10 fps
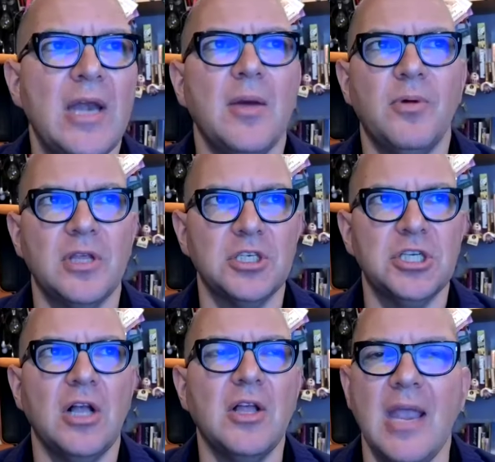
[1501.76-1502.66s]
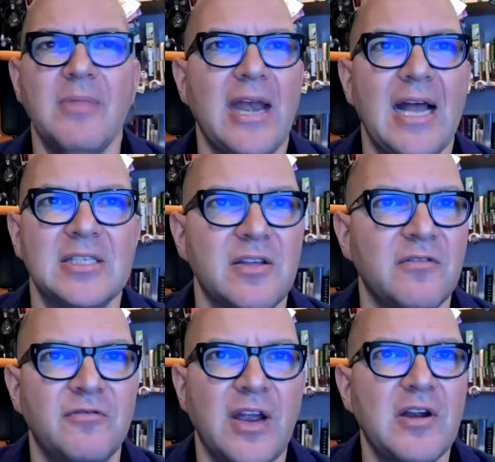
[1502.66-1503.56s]
end up with a shell game that has the
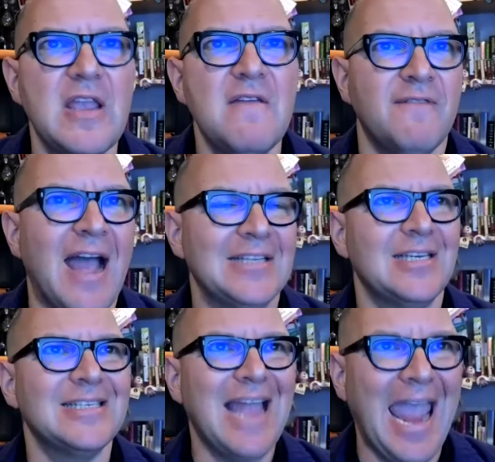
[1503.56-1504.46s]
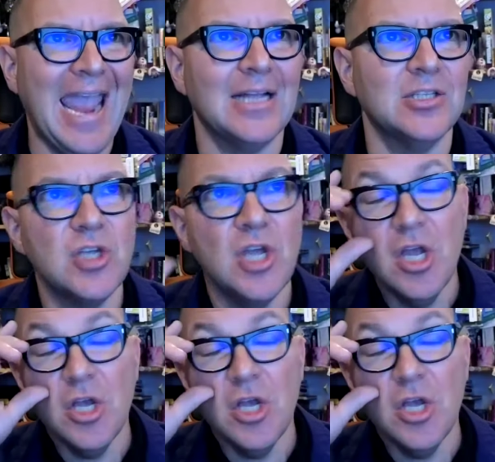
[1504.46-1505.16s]
very fastest hands.